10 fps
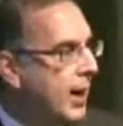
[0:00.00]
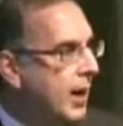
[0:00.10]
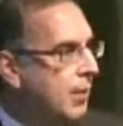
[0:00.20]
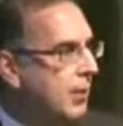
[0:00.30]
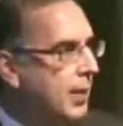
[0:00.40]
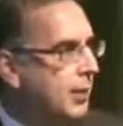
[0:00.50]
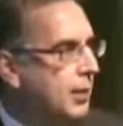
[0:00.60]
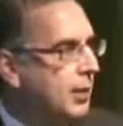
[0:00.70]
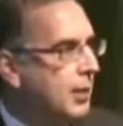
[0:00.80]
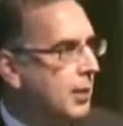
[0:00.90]
And I
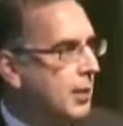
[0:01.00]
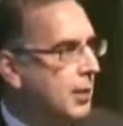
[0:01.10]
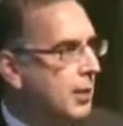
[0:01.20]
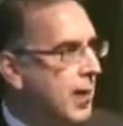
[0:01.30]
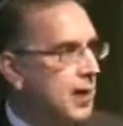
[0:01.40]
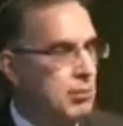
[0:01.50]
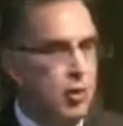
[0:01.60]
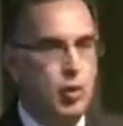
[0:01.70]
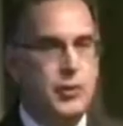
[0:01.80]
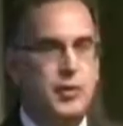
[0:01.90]
remember that
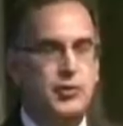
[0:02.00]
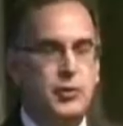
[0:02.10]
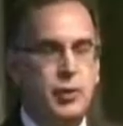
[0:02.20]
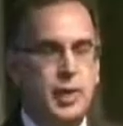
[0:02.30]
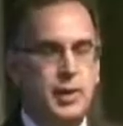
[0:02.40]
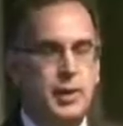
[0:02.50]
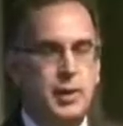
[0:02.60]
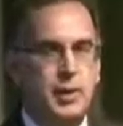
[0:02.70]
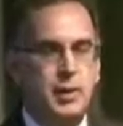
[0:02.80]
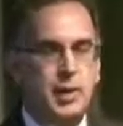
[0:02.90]
moment when
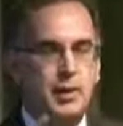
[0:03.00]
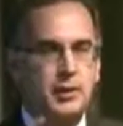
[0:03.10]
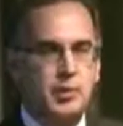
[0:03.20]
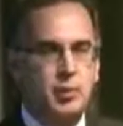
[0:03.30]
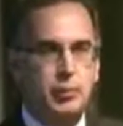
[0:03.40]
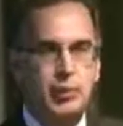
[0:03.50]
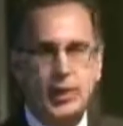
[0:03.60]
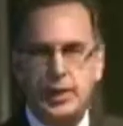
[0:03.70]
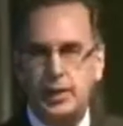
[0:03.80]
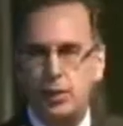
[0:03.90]
the Chadashot
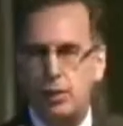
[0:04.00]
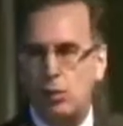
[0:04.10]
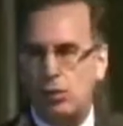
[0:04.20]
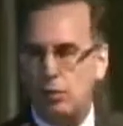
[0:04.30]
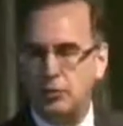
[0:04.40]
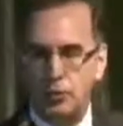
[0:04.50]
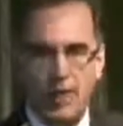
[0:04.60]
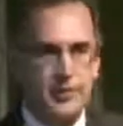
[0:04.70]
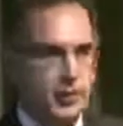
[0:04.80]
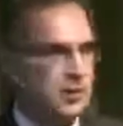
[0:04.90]
played, all the
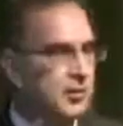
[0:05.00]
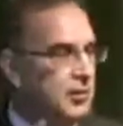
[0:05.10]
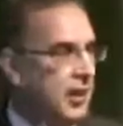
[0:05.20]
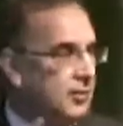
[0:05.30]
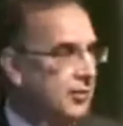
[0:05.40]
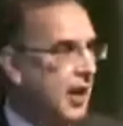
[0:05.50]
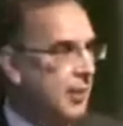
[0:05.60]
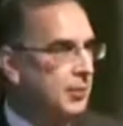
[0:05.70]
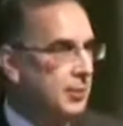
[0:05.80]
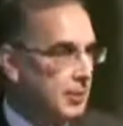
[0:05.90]
traffic on Dizengoff
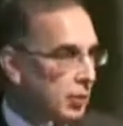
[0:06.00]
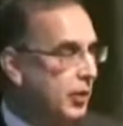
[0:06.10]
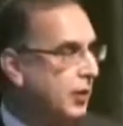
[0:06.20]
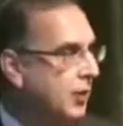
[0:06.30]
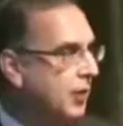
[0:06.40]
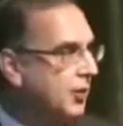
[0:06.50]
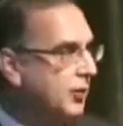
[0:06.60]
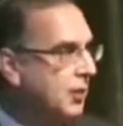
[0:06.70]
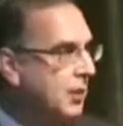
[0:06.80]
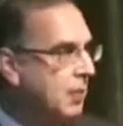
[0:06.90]
stopped, including our
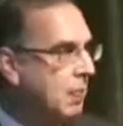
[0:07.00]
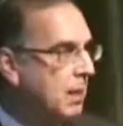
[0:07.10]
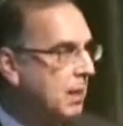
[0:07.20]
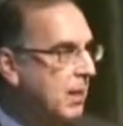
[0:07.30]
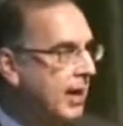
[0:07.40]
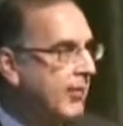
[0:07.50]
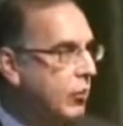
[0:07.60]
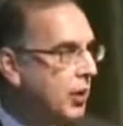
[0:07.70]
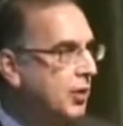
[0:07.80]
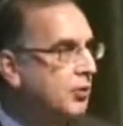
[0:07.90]
bus.
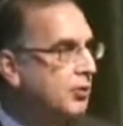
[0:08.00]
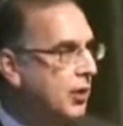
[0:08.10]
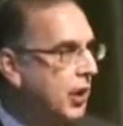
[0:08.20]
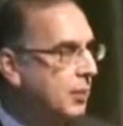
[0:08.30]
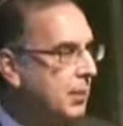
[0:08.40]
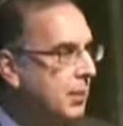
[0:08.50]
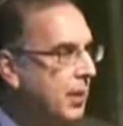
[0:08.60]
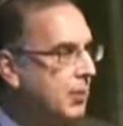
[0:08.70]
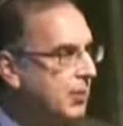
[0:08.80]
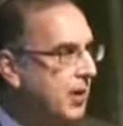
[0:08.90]
Everyone stood up,
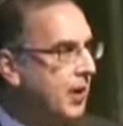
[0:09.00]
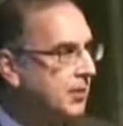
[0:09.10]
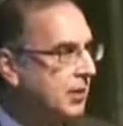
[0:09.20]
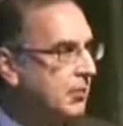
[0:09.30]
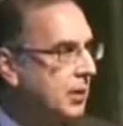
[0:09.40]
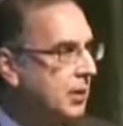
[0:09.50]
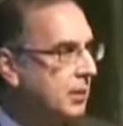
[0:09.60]
and we sang Hatikvah.